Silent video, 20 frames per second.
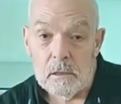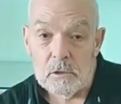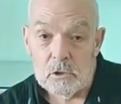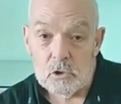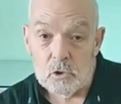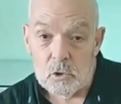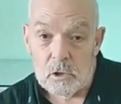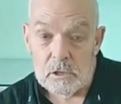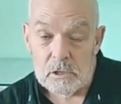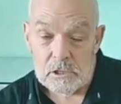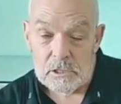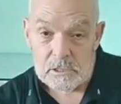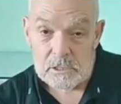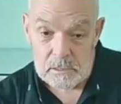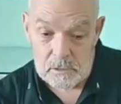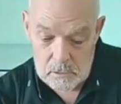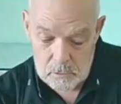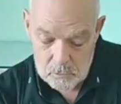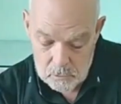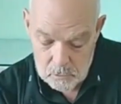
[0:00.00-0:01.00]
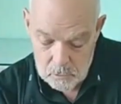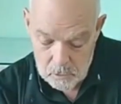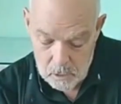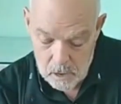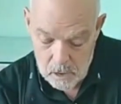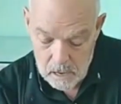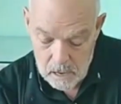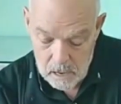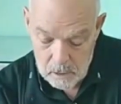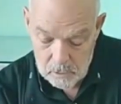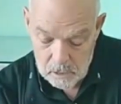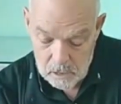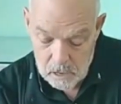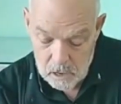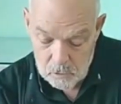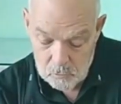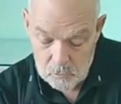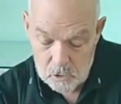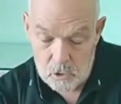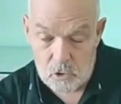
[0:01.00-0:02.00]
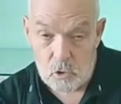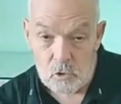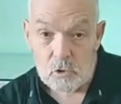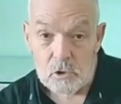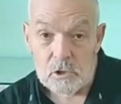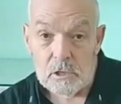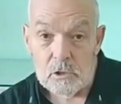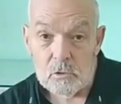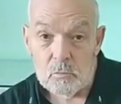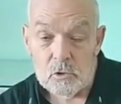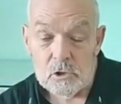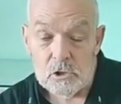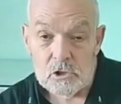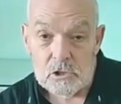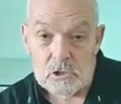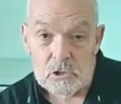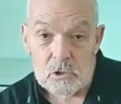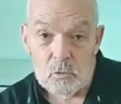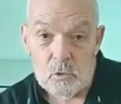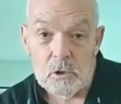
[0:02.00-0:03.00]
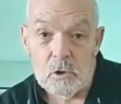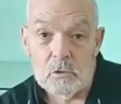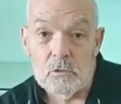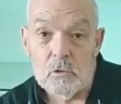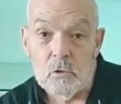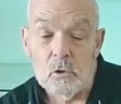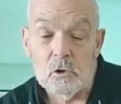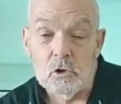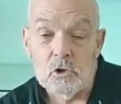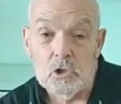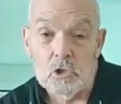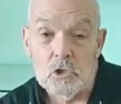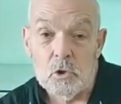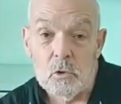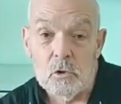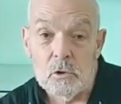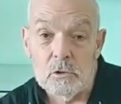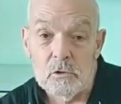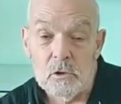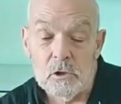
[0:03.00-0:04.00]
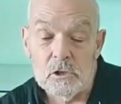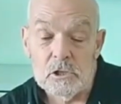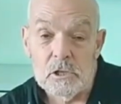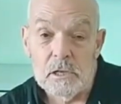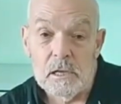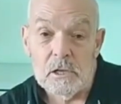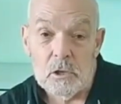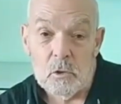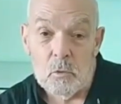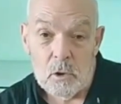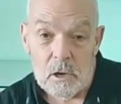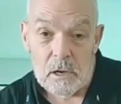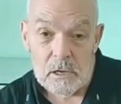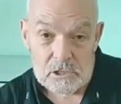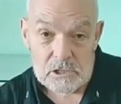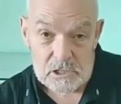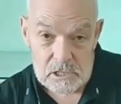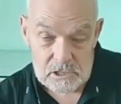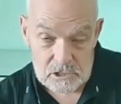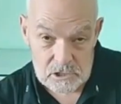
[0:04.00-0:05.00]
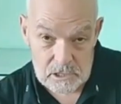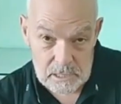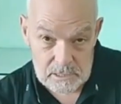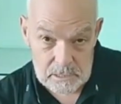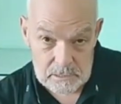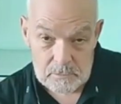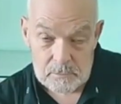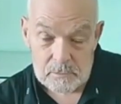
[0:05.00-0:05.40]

Joints. I have an R recorded, which is the one for show the first thing you want us to see.